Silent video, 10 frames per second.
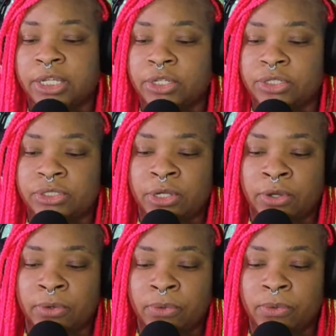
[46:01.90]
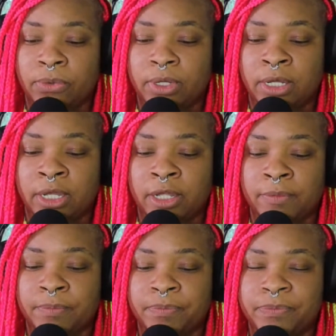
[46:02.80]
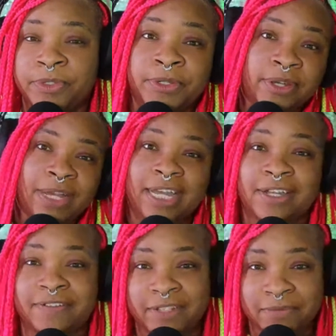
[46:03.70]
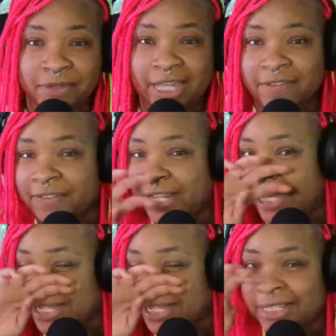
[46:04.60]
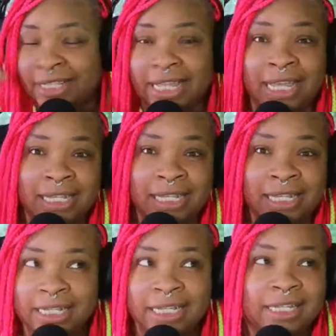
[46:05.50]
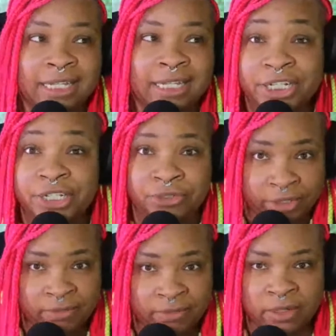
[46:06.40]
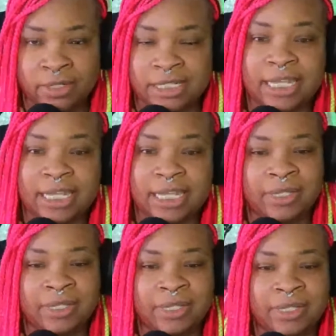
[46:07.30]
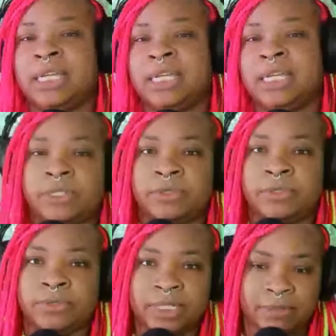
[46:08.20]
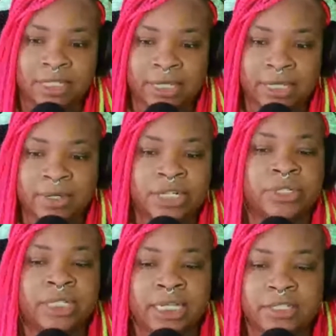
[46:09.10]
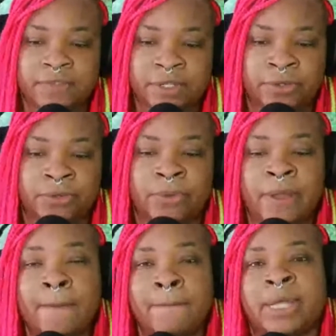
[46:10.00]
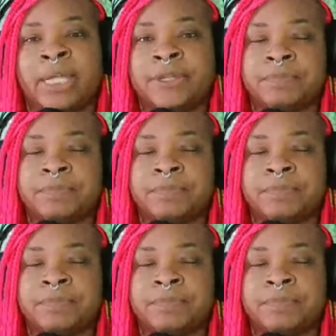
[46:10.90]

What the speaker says: So, you don't have to have like as extreme goals as me when it comes to doing something like 100 days of code, but